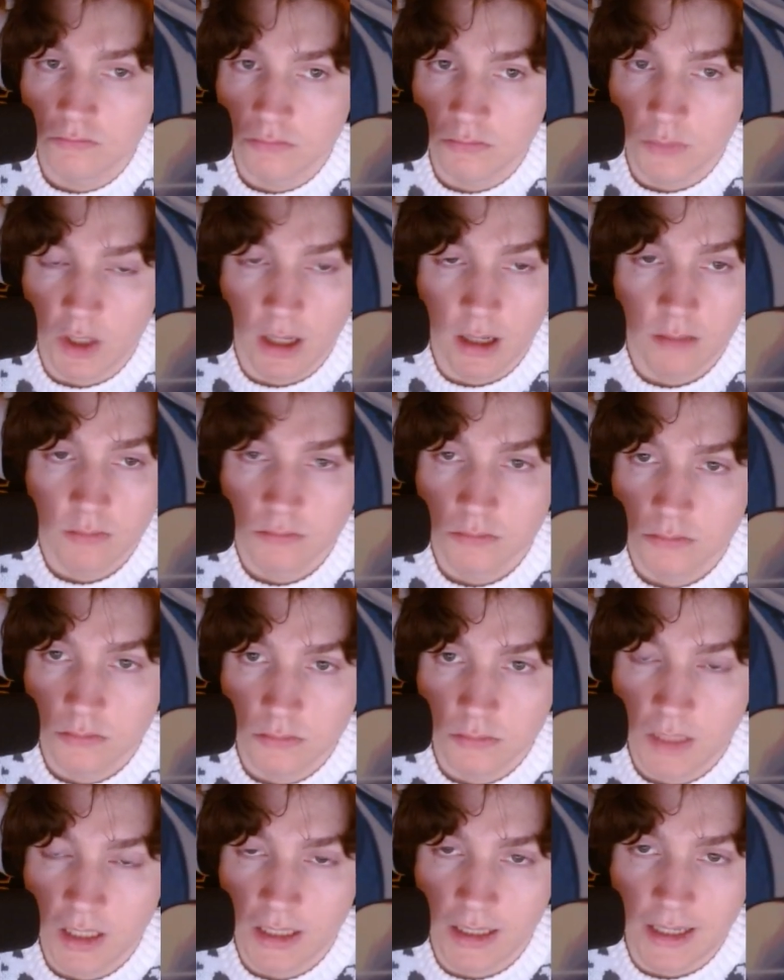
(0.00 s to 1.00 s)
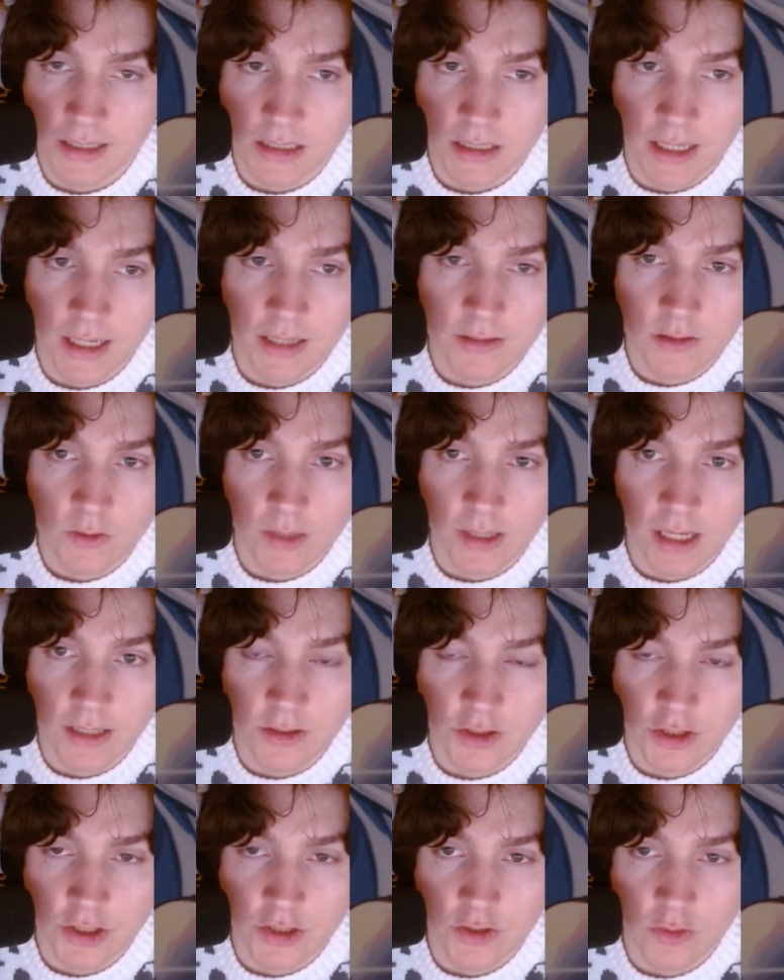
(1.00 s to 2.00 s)
Yeah, like I said, you can
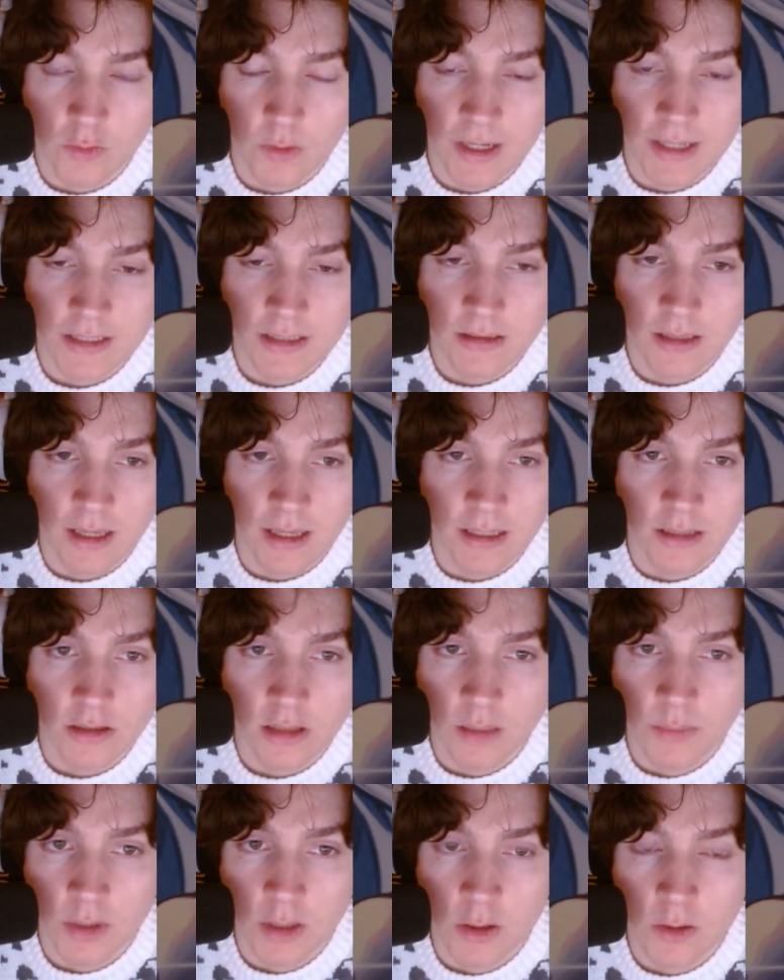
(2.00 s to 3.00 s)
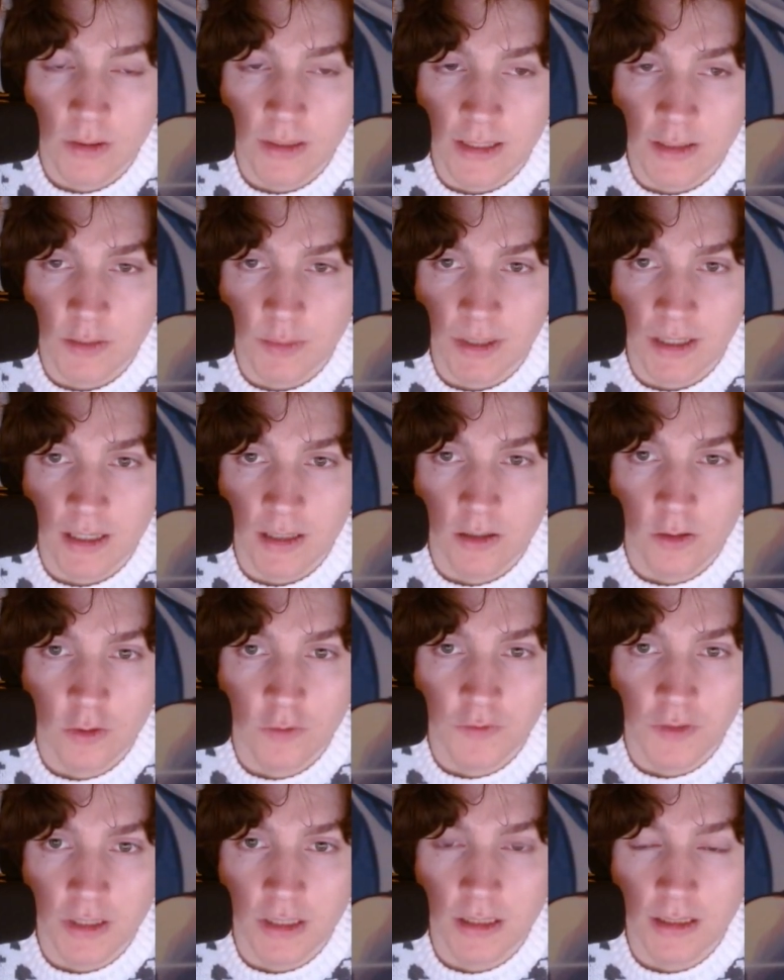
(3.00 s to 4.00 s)
just rest a Sabo against Black Yellow
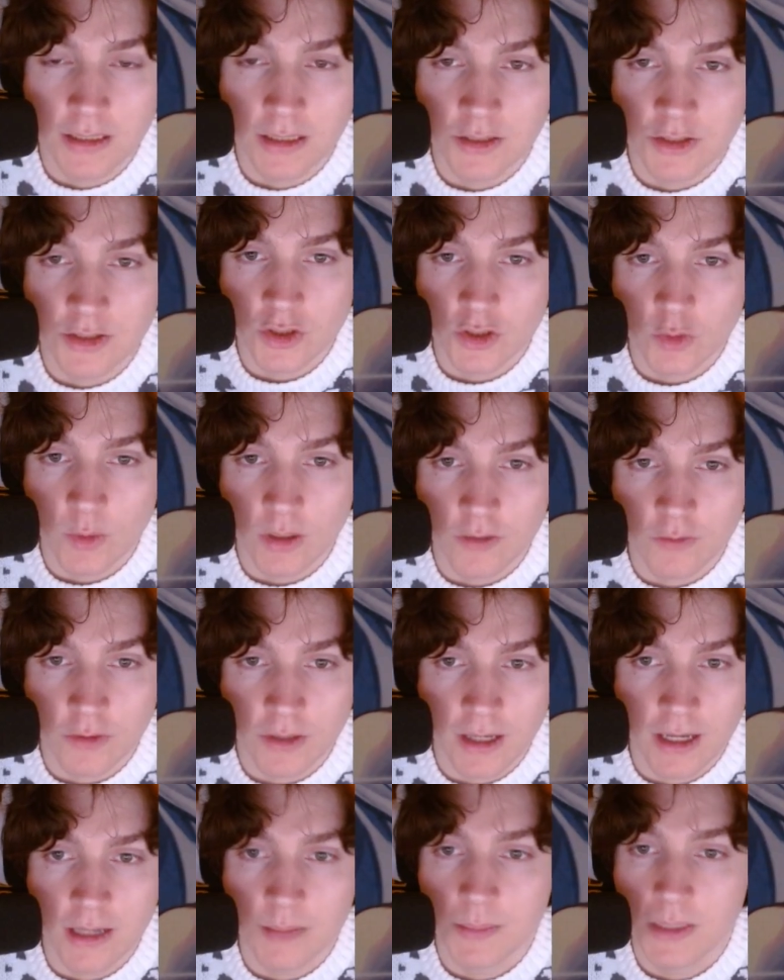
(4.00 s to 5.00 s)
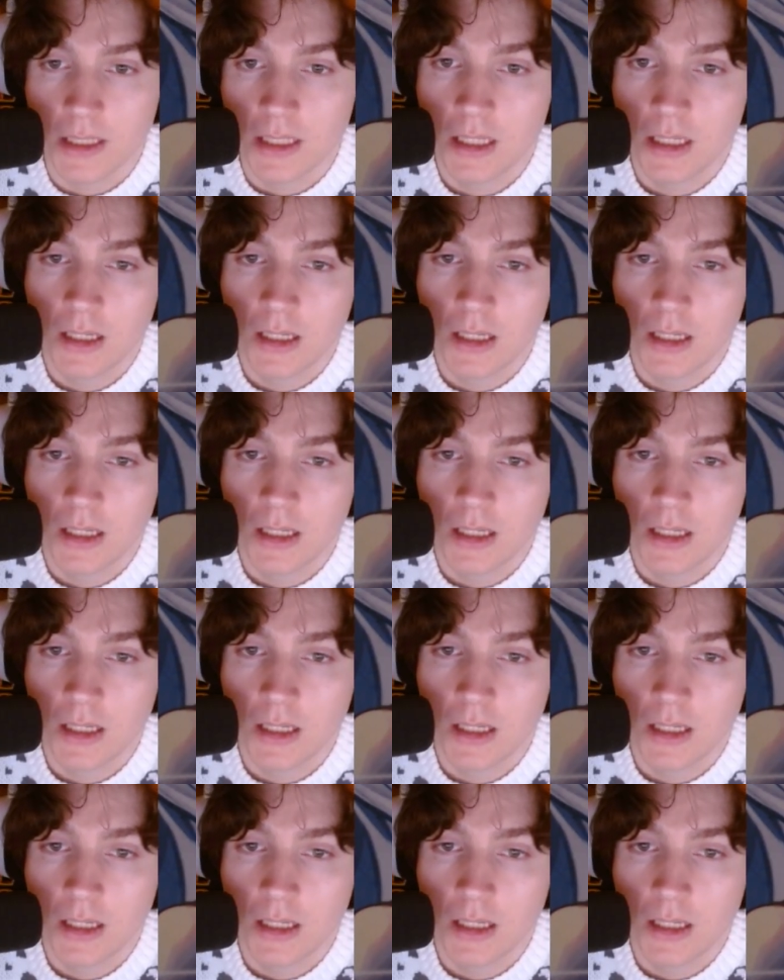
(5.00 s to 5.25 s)
Luffy and then swing for game.